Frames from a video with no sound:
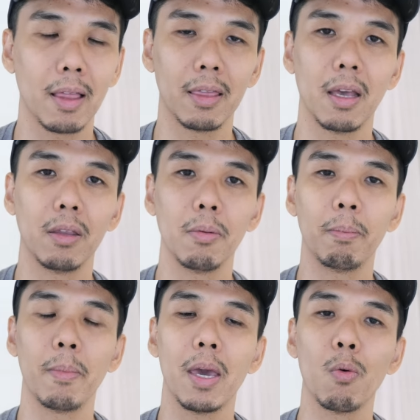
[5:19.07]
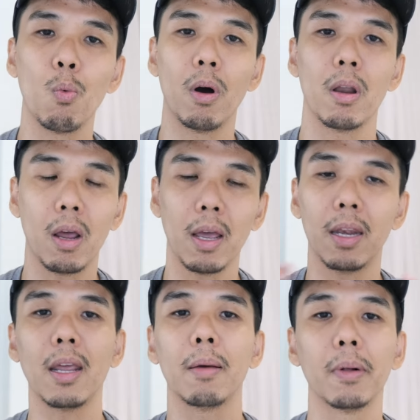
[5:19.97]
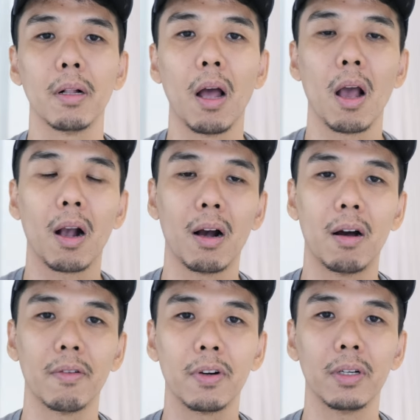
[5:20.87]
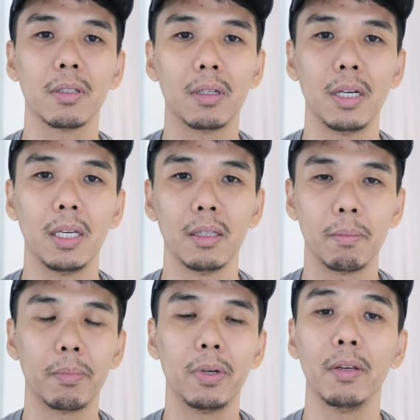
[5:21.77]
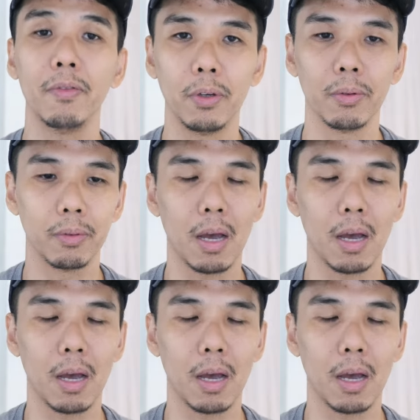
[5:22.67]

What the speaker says: then you may wanna enable cover screen preview.